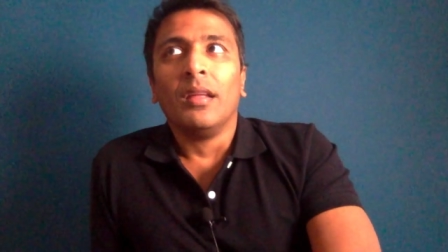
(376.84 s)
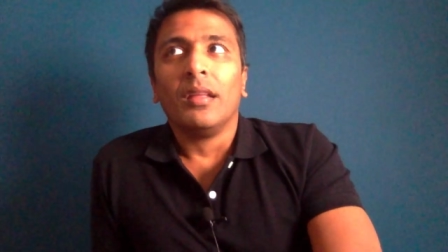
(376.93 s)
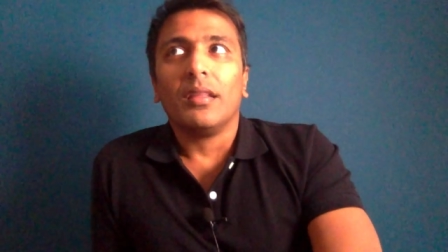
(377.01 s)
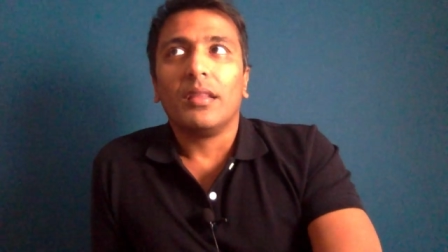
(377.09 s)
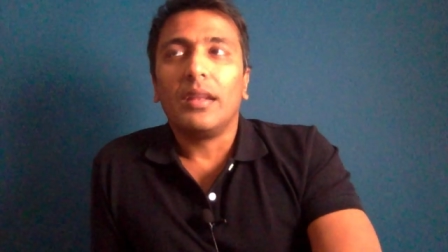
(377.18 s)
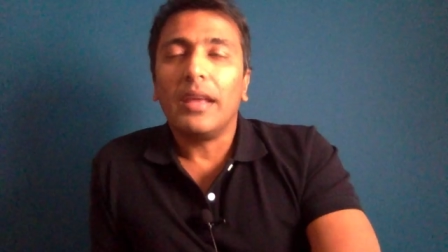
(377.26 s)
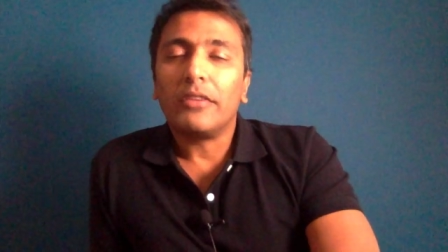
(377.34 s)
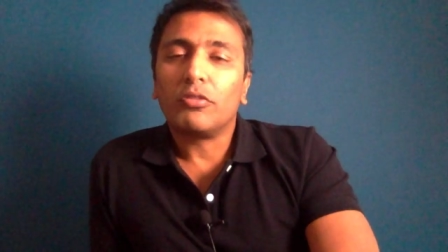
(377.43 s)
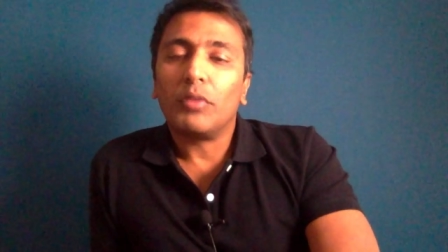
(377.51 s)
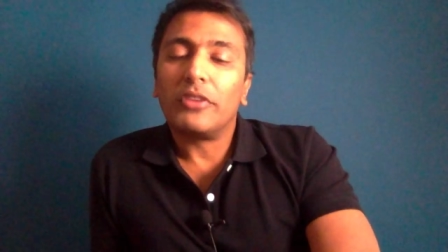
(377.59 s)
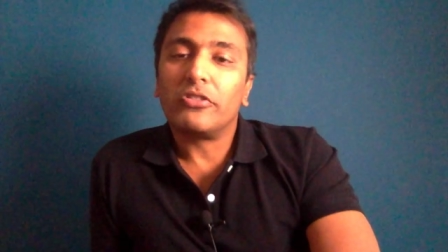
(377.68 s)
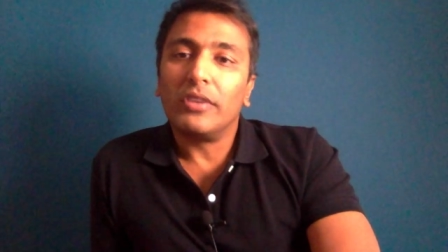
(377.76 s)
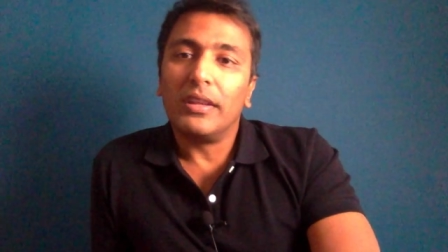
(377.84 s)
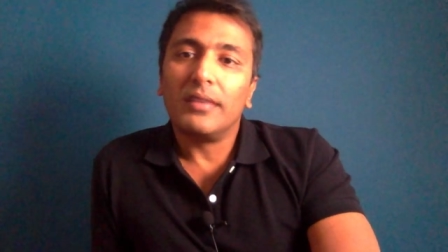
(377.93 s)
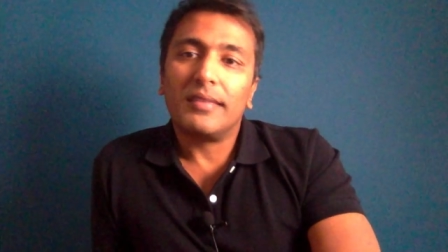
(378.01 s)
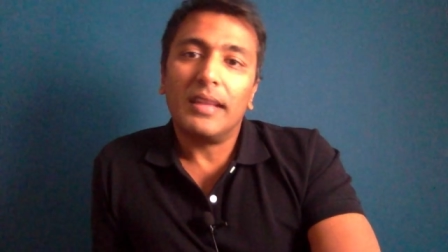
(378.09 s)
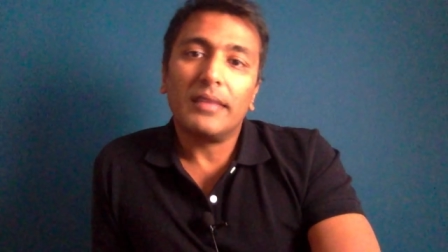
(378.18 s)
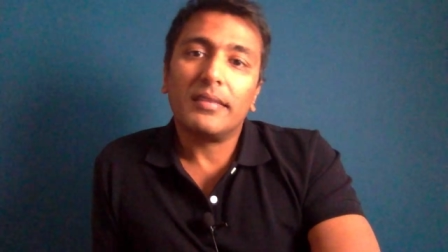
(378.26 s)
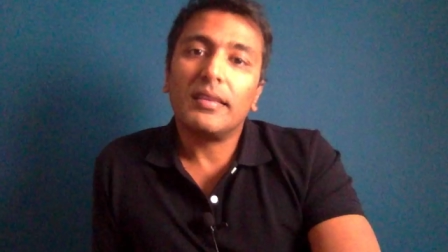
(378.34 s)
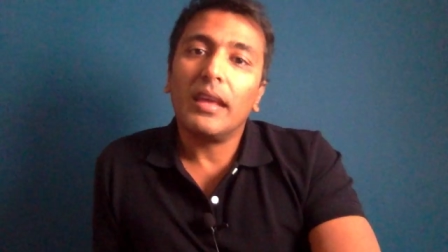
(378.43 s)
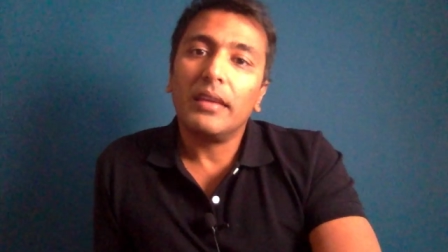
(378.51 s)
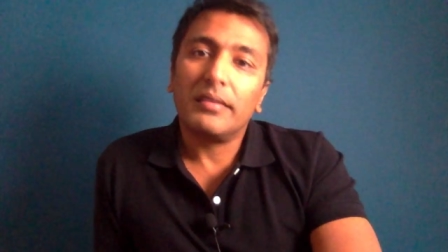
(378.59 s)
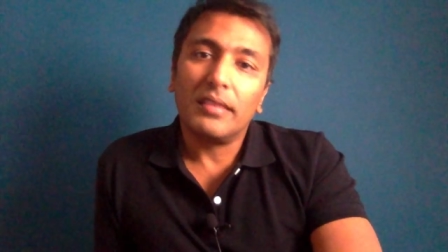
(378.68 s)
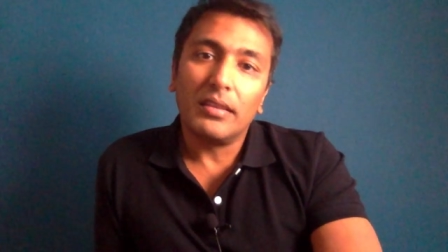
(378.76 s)
The next question is, let's say
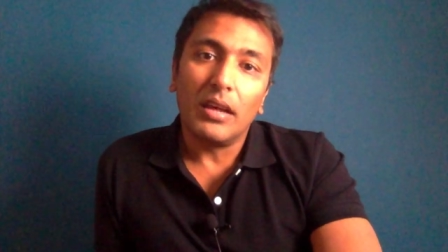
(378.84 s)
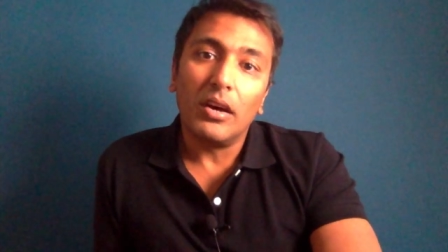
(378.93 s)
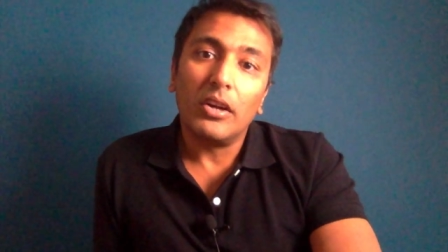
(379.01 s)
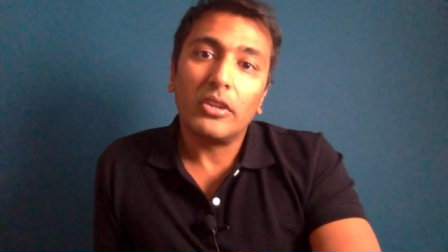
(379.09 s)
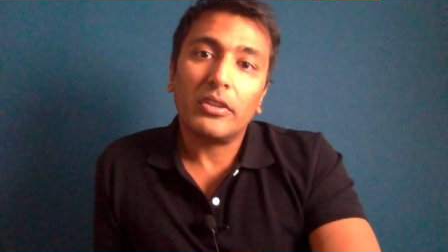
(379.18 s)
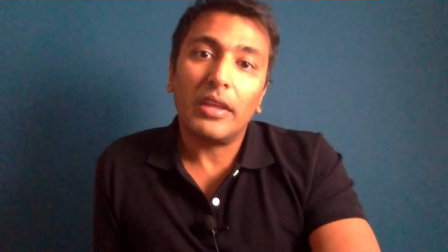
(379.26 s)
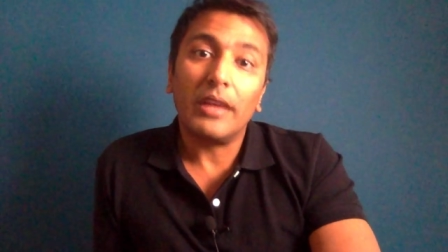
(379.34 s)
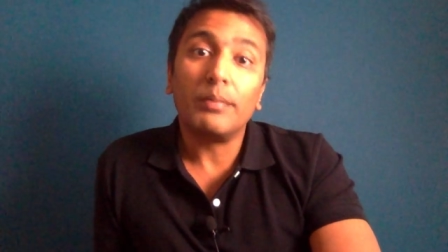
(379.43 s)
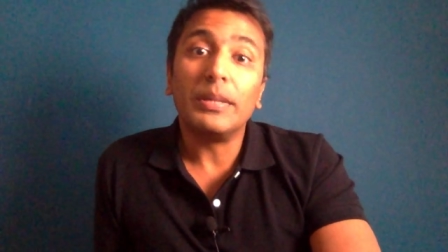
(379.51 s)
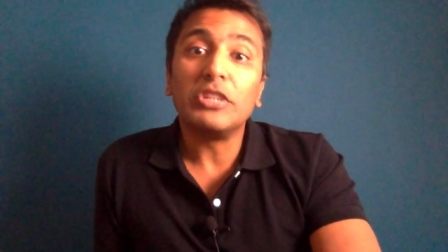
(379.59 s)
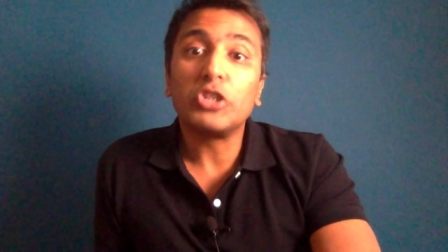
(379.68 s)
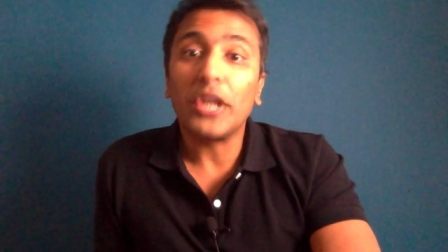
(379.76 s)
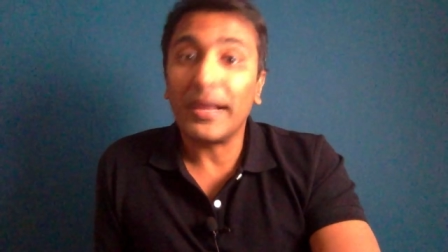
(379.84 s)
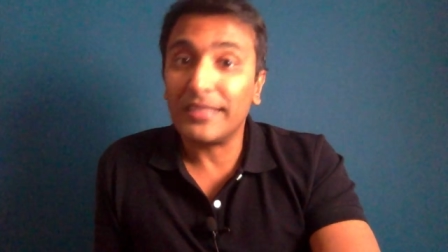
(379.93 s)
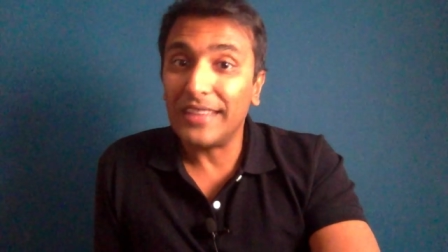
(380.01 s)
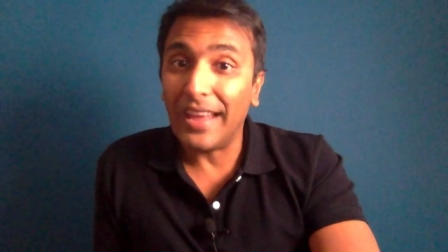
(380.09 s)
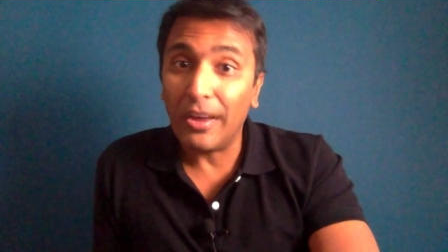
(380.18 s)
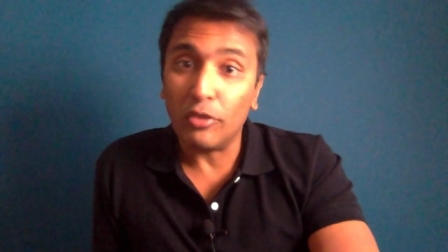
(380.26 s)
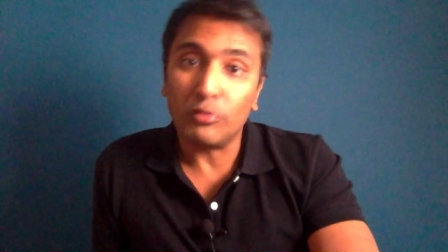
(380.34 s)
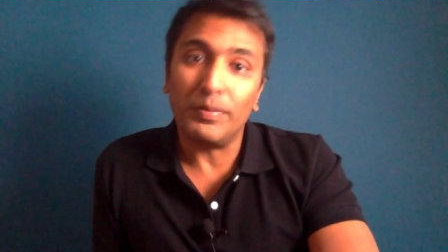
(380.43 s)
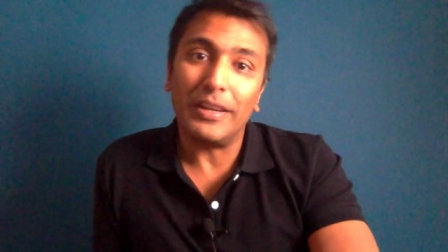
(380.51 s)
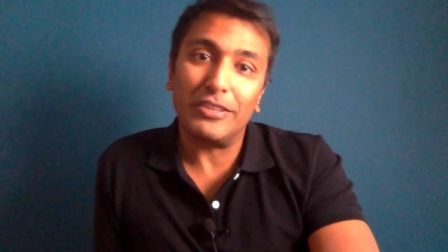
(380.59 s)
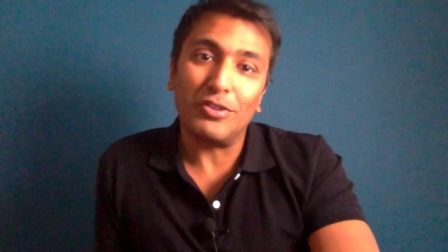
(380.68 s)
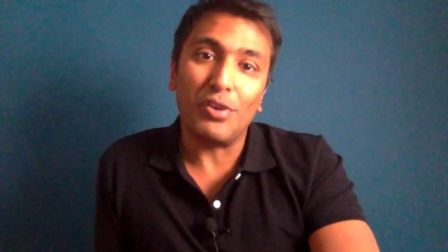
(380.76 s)
Sidharth had been checked out by
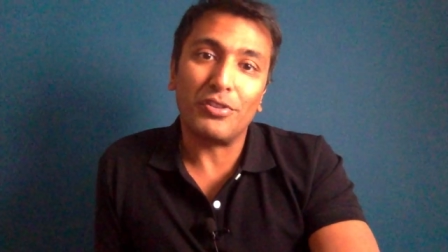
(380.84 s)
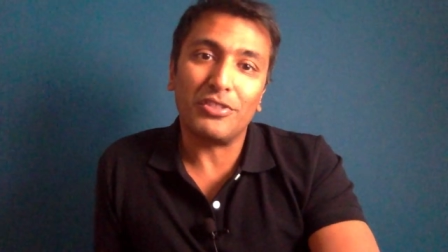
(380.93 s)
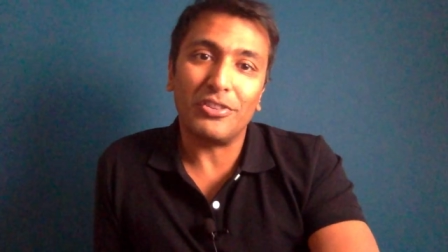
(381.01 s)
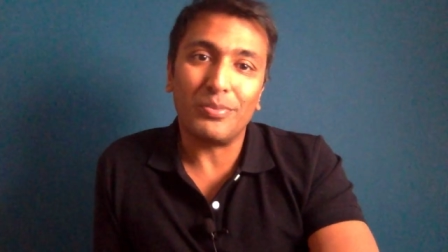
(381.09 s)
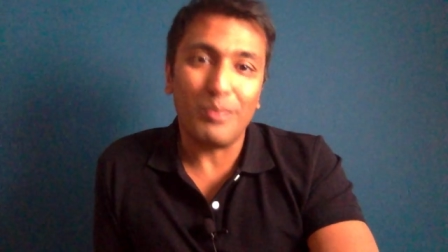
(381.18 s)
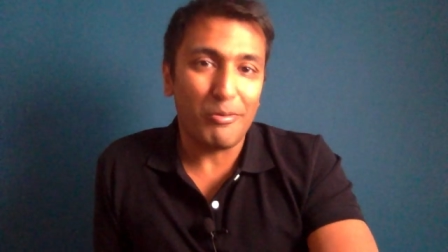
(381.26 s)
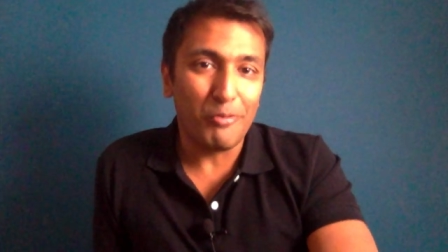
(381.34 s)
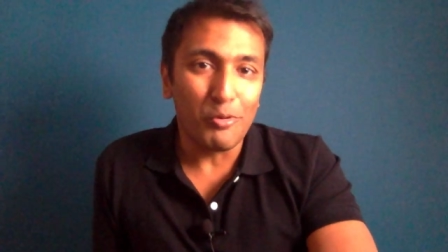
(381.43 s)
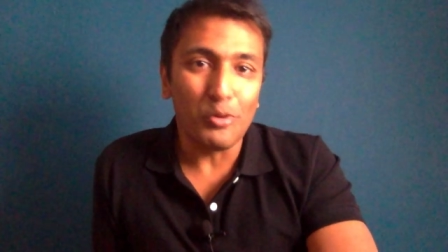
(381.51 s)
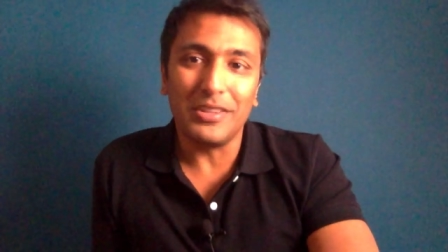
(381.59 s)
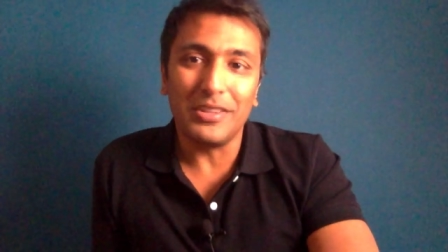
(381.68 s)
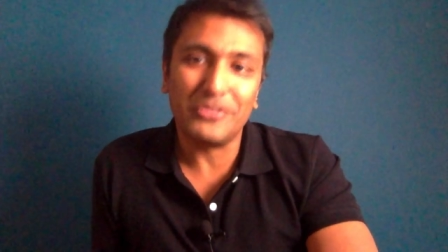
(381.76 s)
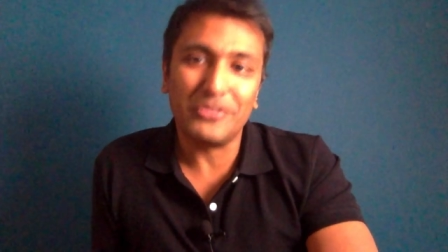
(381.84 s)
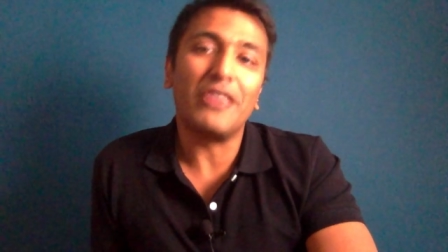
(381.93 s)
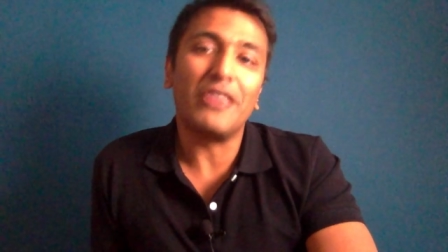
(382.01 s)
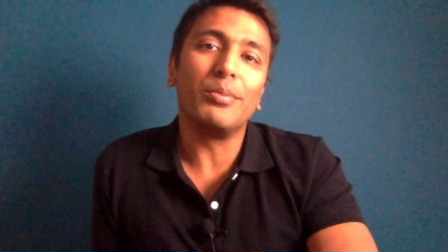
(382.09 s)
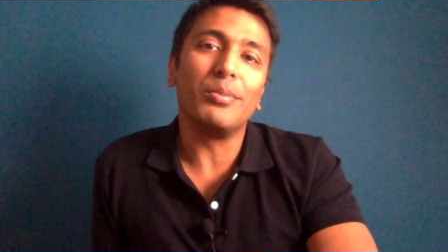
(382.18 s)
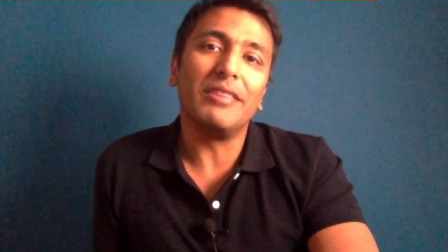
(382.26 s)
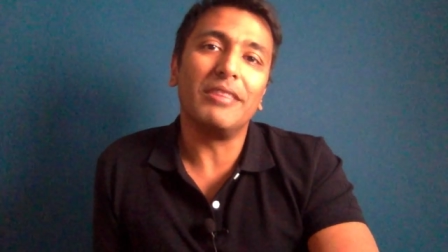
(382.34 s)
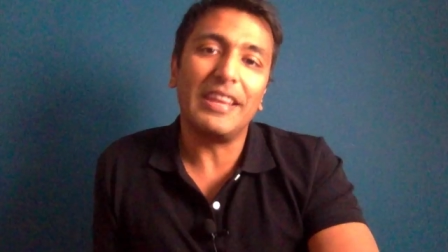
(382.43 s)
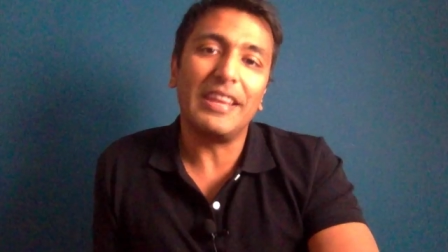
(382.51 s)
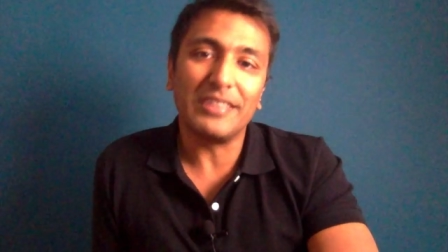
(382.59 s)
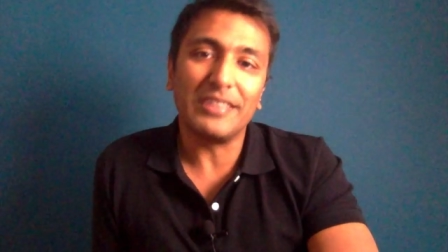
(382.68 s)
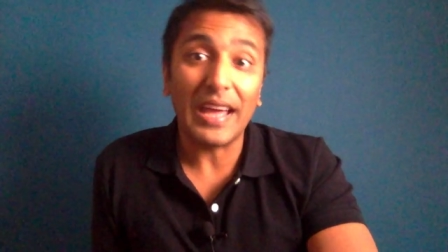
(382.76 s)
doctors before this terrible
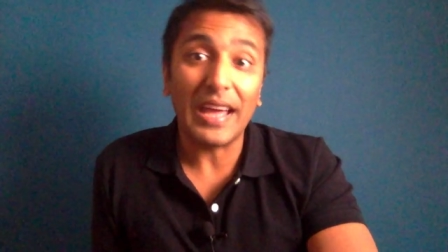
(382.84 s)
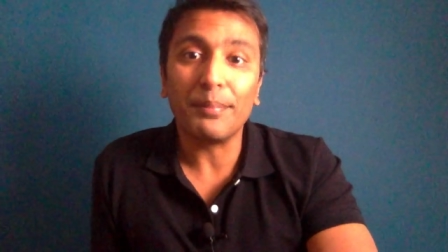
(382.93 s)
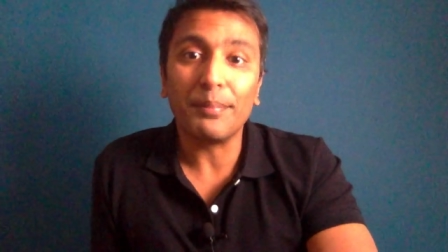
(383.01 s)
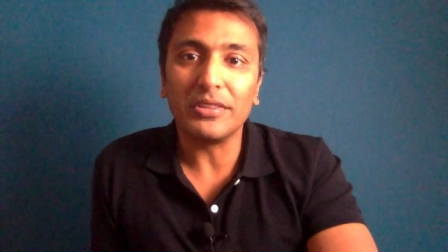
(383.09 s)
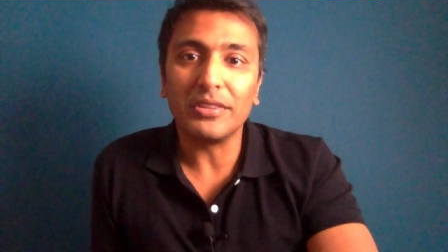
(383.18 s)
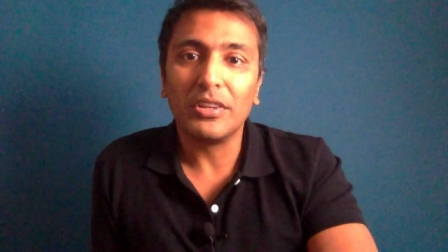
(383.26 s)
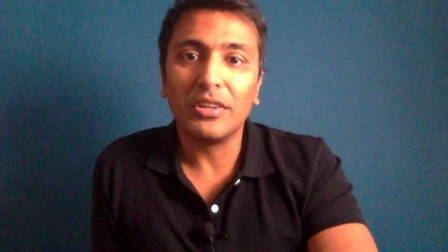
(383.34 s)
event had happened.